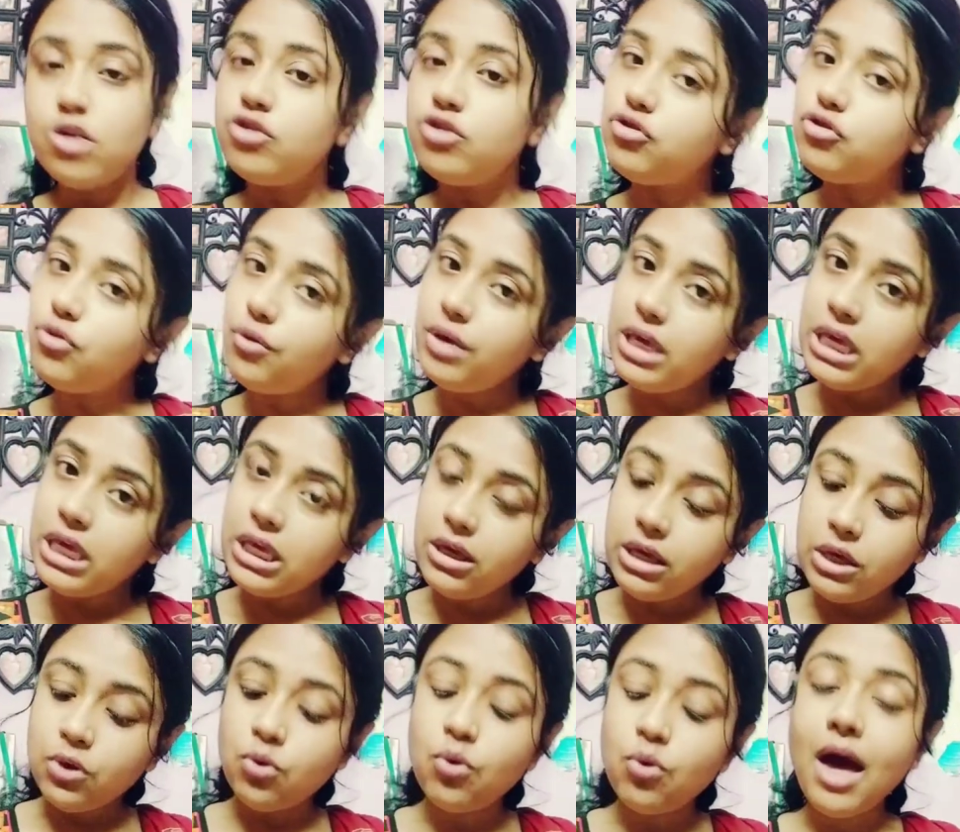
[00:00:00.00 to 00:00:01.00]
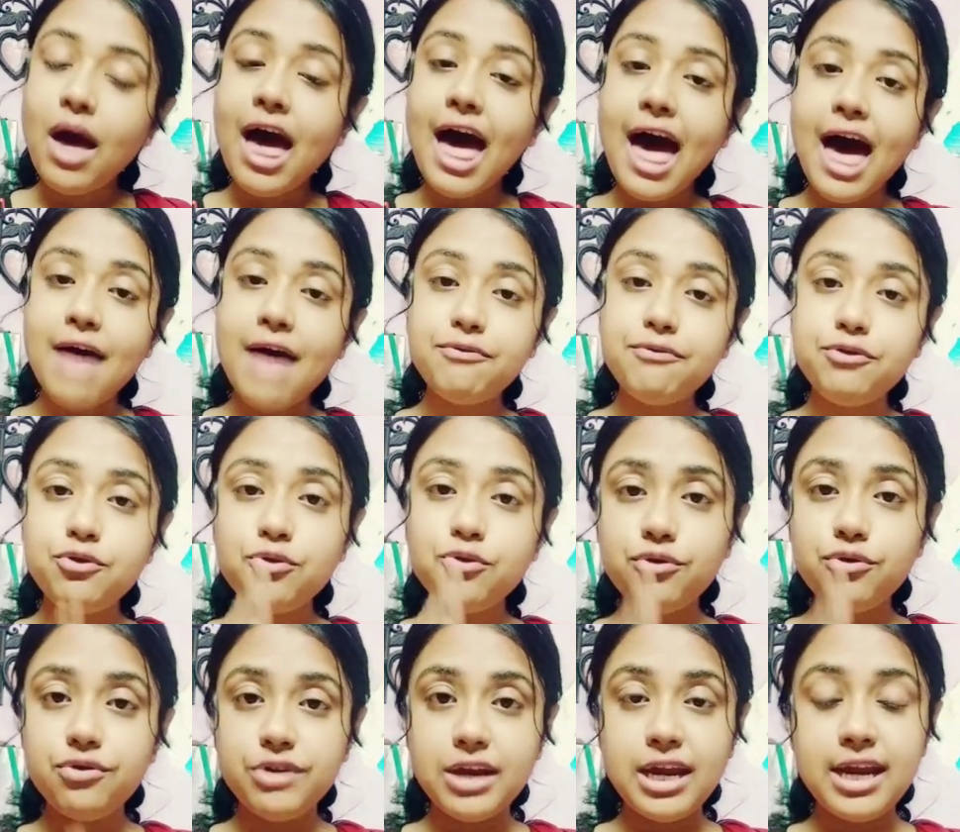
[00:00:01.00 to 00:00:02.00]
So you have
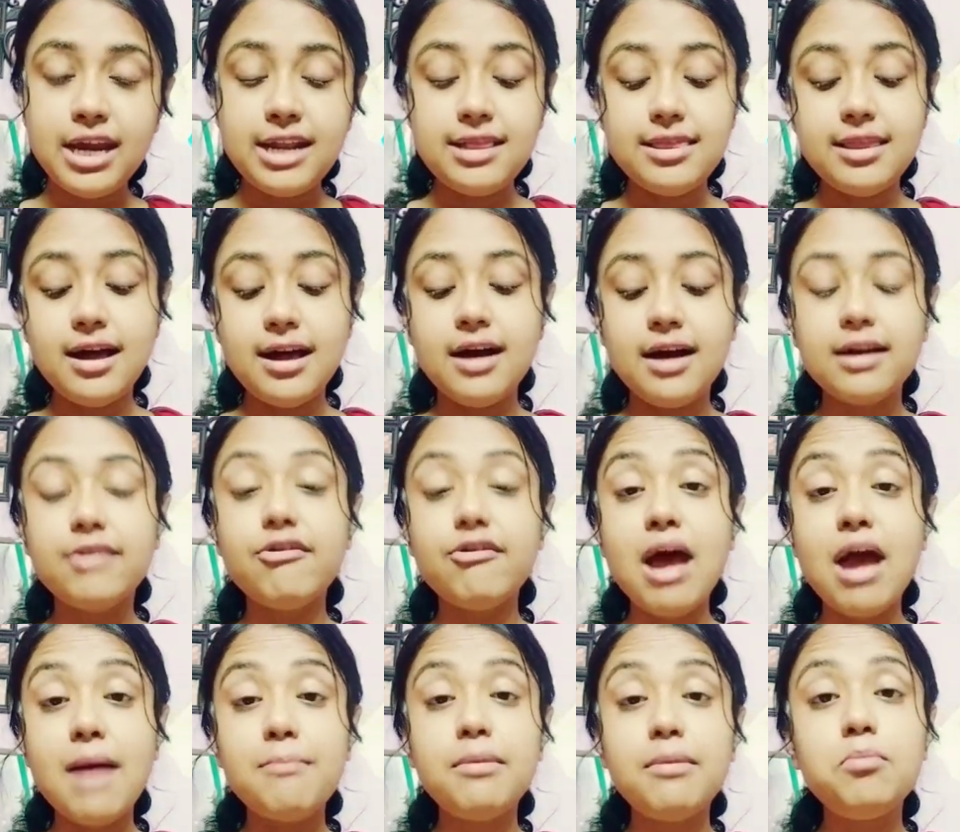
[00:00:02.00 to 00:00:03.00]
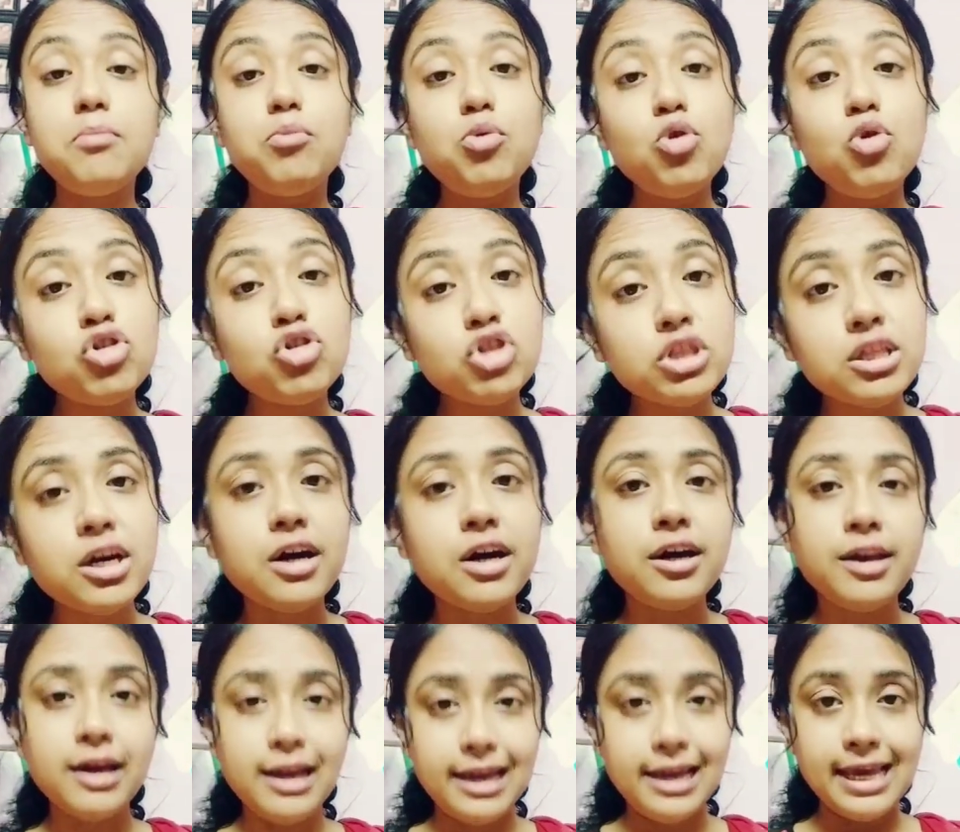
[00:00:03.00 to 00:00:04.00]
to read the grammar book
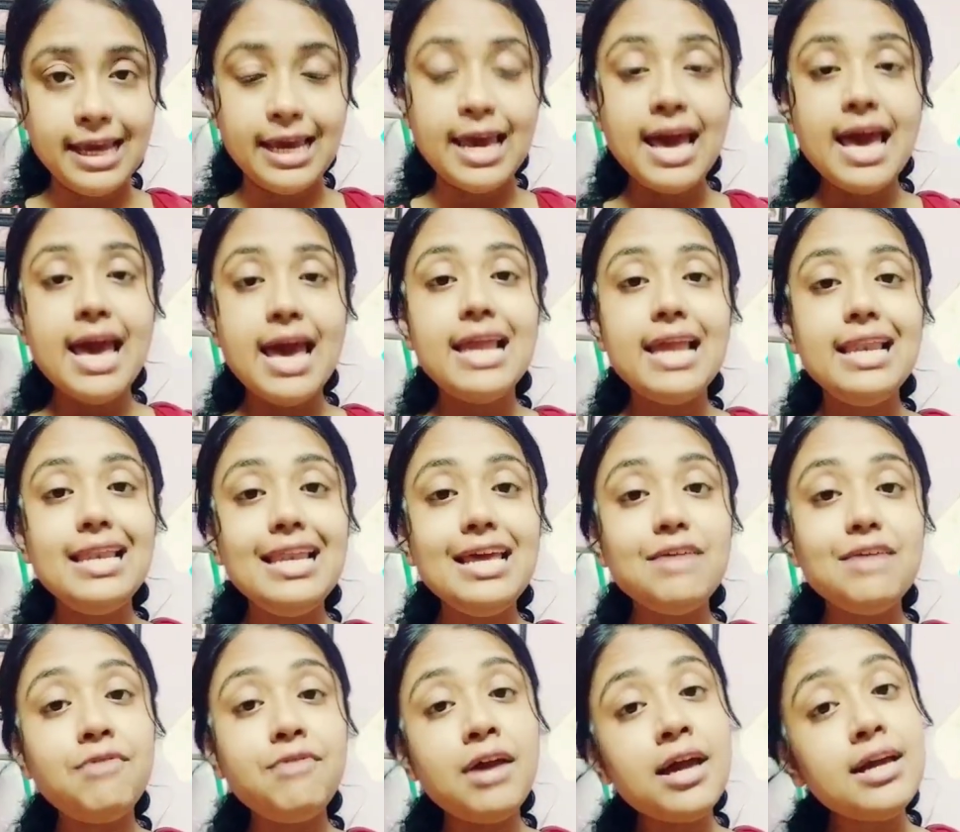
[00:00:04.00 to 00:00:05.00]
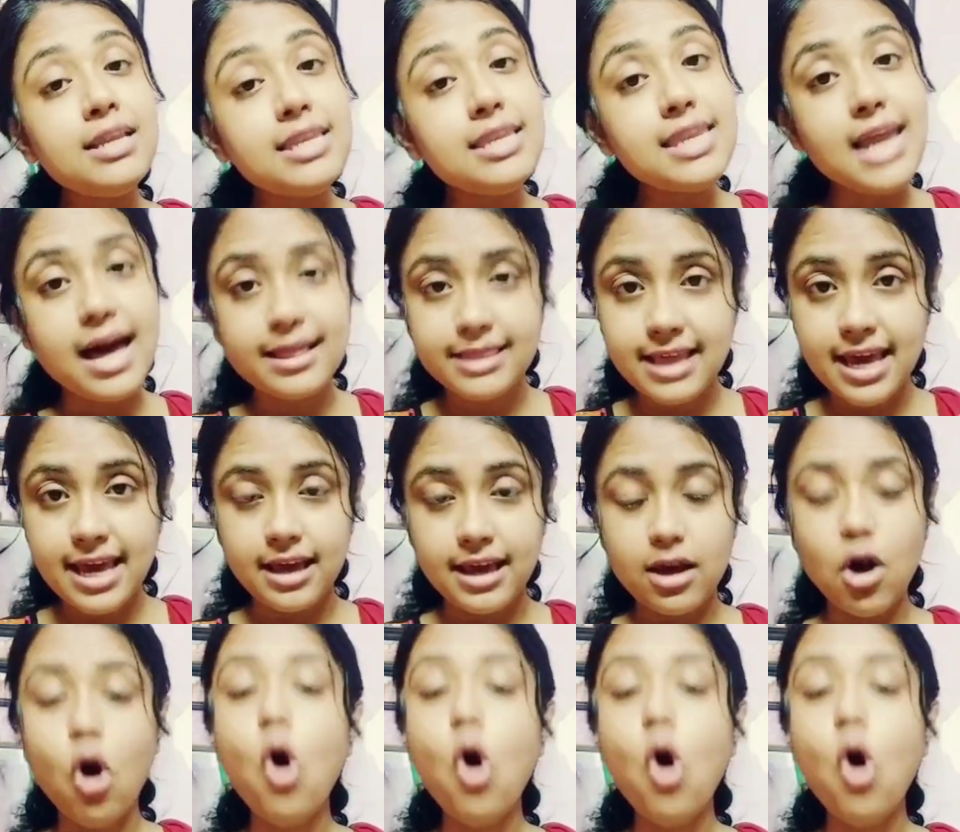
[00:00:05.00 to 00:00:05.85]
thoroughly, leaving nothing.